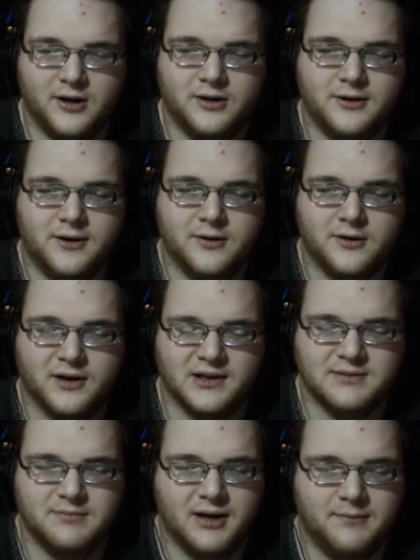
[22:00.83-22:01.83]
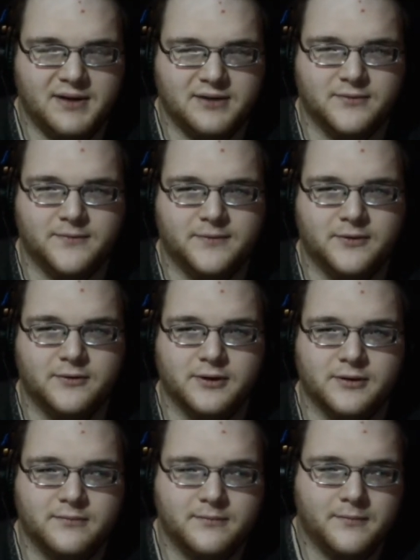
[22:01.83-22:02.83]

all across my bedroom floor.